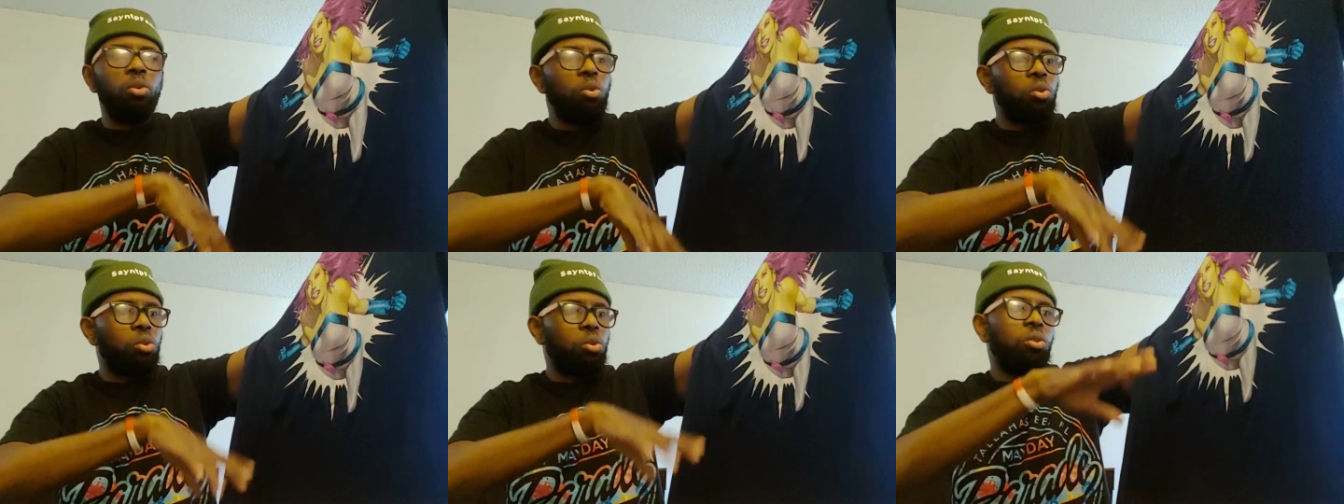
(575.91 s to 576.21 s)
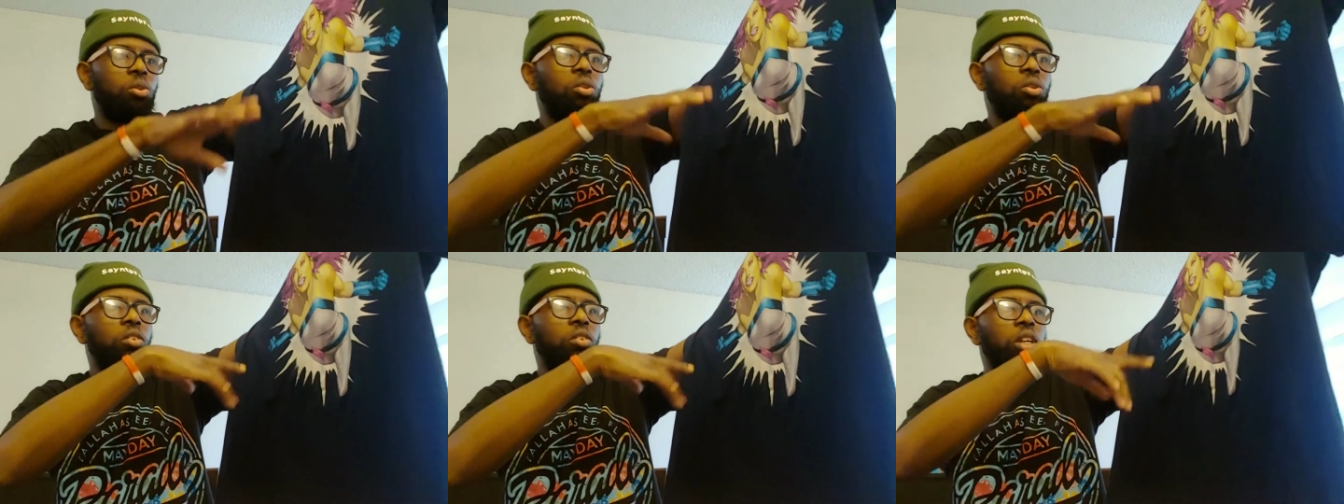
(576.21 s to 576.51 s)

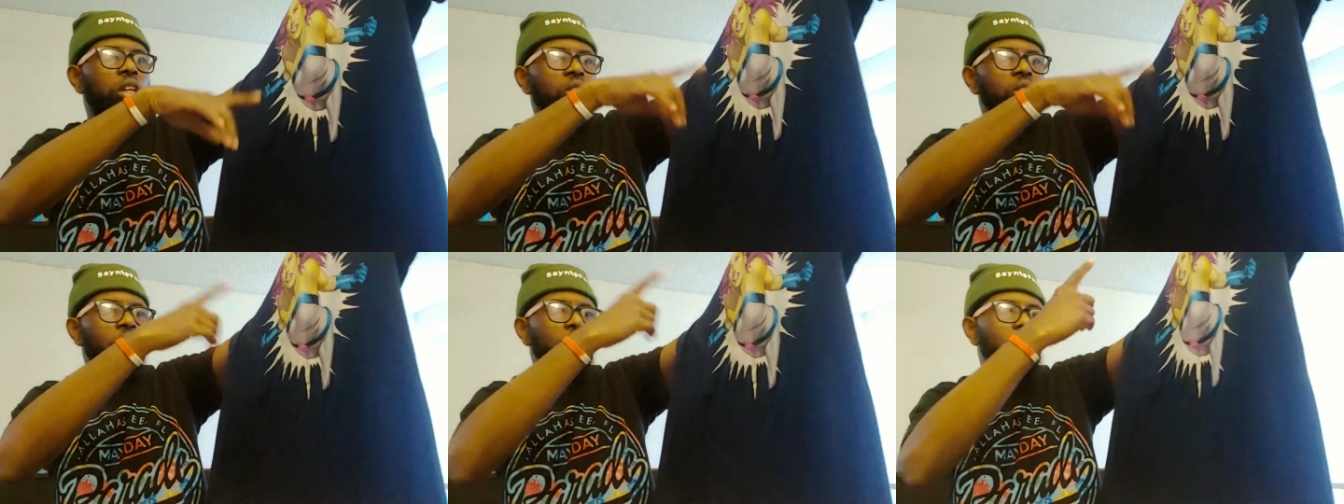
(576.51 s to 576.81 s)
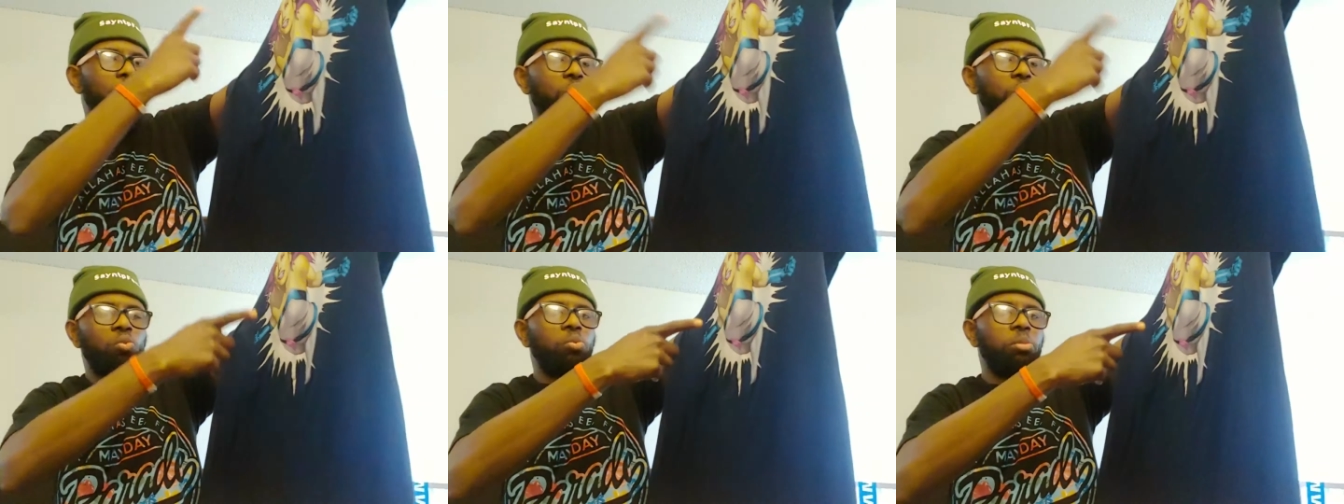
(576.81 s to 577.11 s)
So if you guys know who
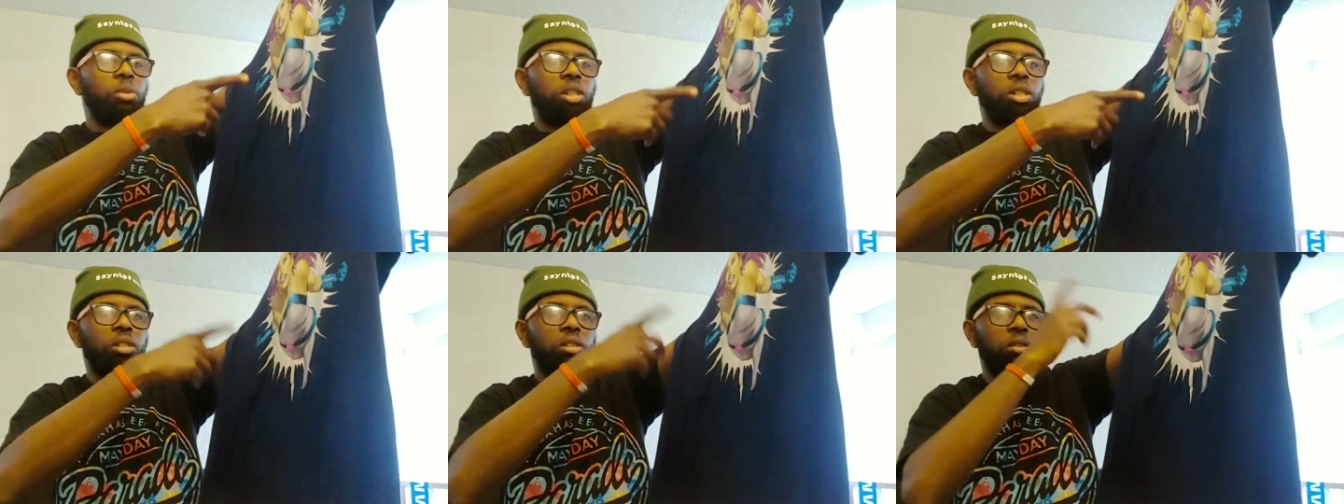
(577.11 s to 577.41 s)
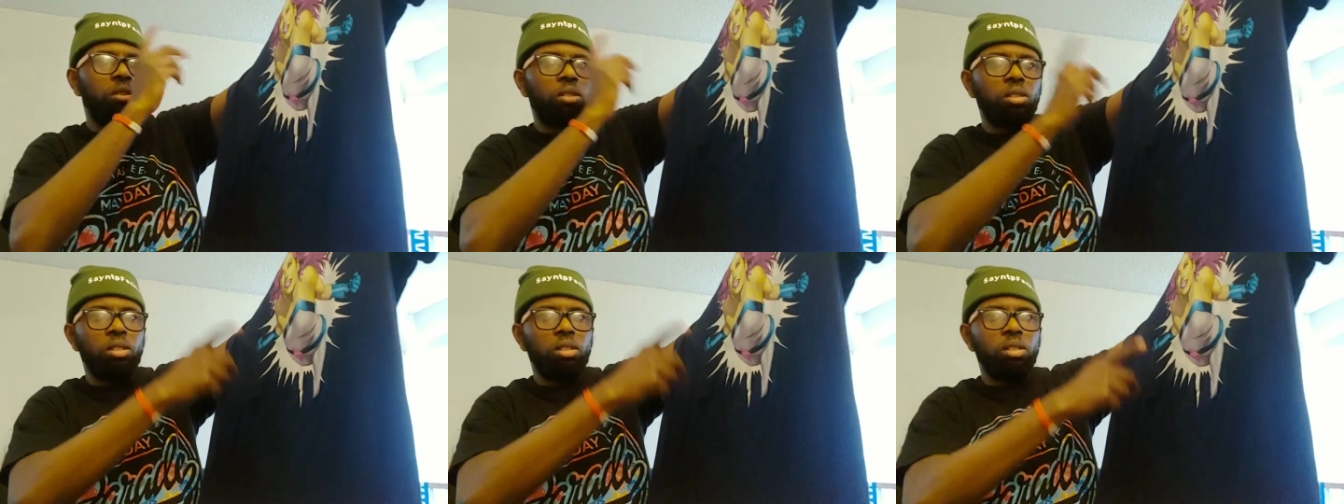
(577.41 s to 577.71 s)
this woman is,
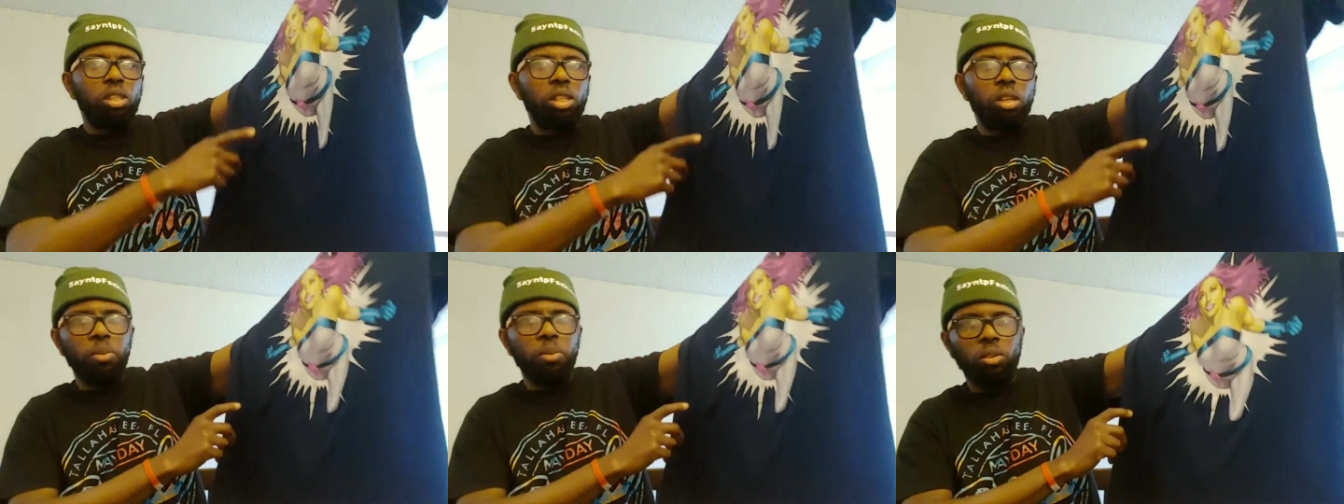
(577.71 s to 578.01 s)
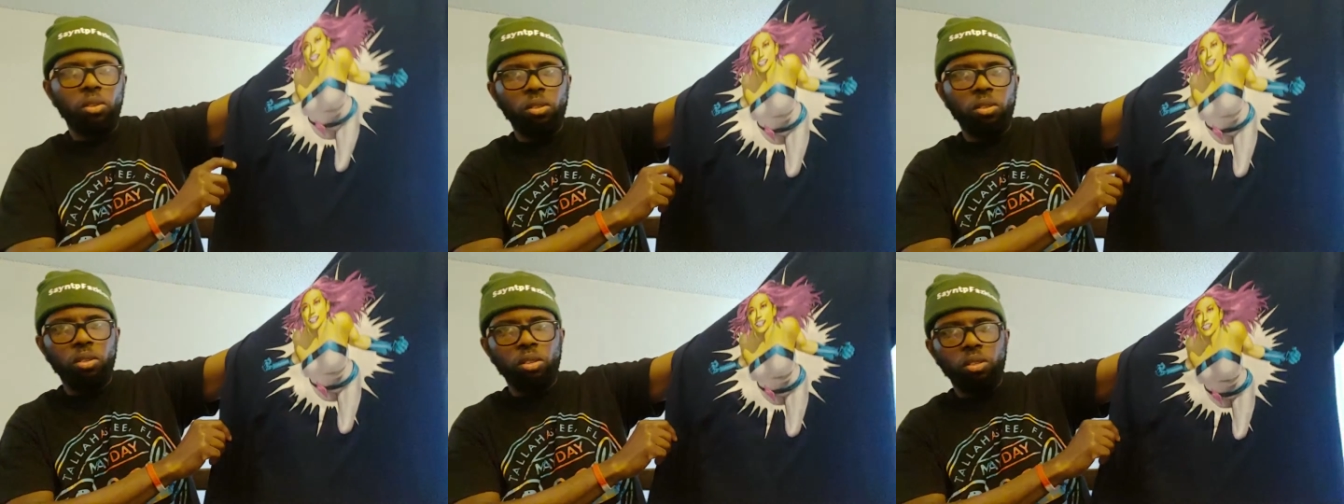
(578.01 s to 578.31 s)
let me know.